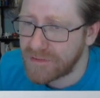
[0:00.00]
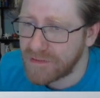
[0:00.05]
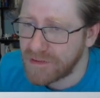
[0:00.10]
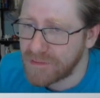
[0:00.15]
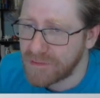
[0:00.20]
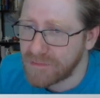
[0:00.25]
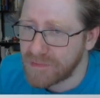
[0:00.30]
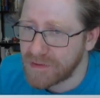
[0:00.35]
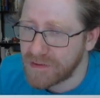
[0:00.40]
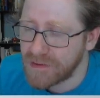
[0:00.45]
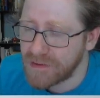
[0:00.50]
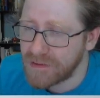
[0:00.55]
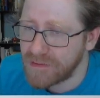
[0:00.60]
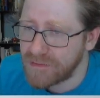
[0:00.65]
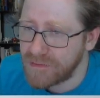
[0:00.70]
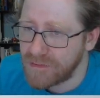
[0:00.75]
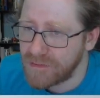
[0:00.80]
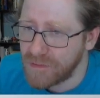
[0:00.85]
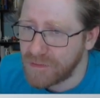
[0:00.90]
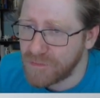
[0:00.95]
them
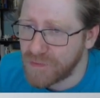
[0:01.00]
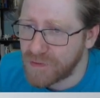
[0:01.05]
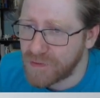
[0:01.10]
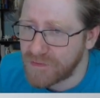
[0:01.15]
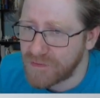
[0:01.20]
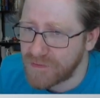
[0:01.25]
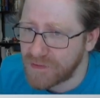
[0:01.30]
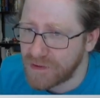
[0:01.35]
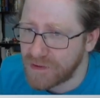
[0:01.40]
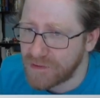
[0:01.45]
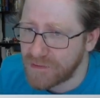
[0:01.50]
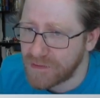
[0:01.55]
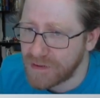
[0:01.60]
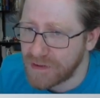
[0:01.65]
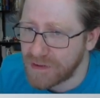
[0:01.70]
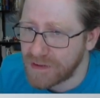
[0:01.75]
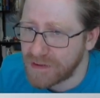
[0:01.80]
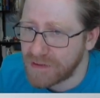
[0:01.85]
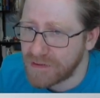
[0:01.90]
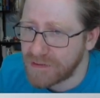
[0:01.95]
downwards here,
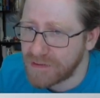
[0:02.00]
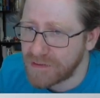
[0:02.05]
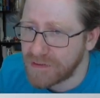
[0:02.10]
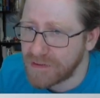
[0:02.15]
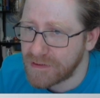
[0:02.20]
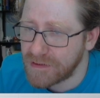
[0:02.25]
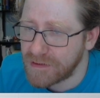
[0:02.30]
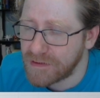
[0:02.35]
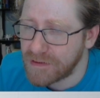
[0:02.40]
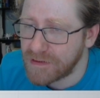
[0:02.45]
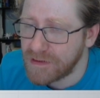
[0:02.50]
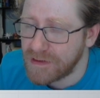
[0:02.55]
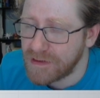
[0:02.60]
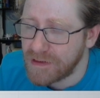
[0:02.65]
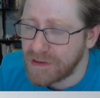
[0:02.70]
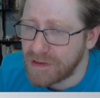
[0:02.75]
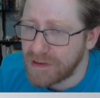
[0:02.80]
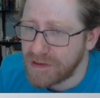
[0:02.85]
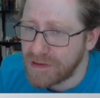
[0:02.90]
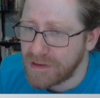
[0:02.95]
and
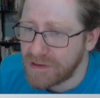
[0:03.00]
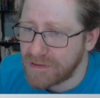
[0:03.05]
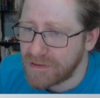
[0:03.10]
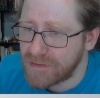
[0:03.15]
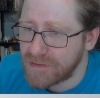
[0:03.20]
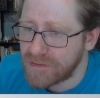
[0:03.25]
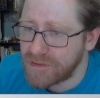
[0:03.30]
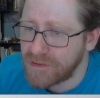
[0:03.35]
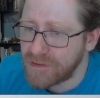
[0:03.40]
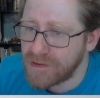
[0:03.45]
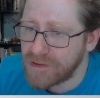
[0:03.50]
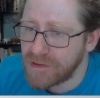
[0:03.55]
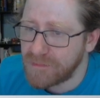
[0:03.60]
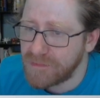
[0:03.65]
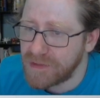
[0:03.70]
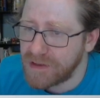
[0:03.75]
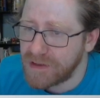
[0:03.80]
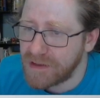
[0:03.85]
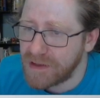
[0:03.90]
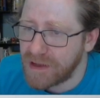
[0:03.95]
it's gonna
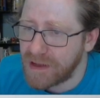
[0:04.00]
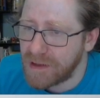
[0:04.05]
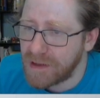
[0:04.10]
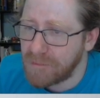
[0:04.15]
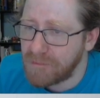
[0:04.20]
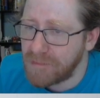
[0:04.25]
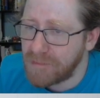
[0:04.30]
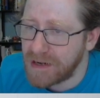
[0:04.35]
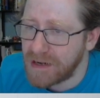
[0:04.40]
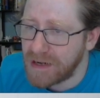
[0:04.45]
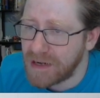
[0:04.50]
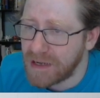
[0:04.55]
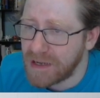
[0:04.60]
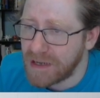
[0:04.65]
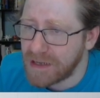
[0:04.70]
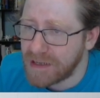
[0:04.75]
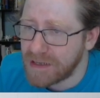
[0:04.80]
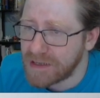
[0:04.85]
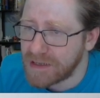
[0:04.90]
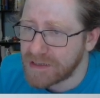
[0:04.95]
be a
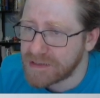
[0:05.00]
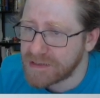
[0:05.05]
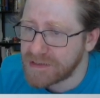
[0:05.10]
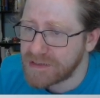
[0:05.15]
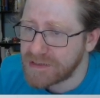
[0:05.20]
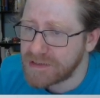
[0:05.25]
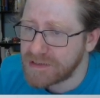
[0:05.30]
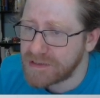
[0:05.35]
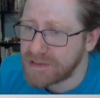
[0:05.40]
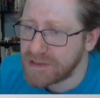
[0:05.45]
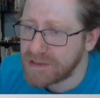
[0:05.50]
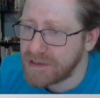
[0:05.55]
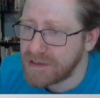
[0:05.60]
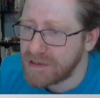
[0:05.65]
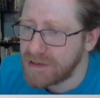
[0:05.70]
blast.